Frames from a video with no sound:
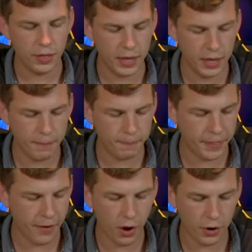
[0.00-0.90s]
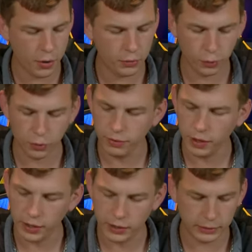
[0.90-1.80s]
There are no sort of
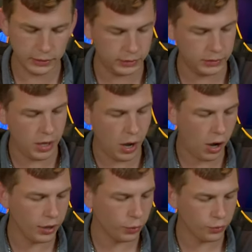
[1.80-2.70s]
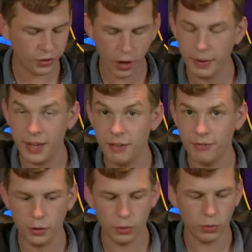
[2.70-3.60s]
like icons up here
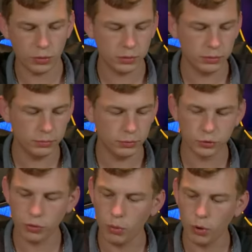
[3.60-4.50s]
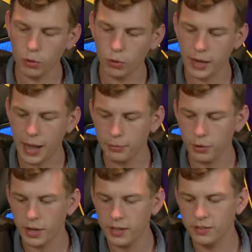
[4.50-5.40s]
for your scroll lock or caps
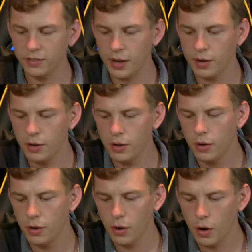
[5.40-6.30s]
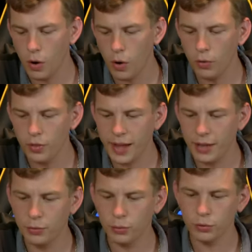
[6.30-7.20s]
lock. Instead, on the
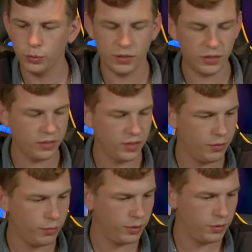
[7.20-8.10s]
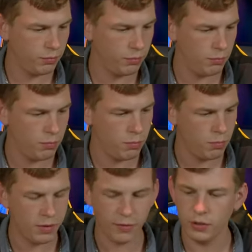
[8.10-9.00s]
actual switch itself, which
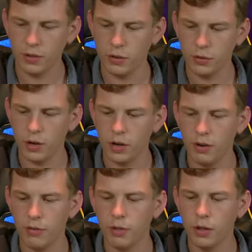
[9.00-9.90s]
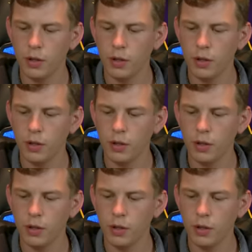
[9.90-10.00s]
if I turn to RF,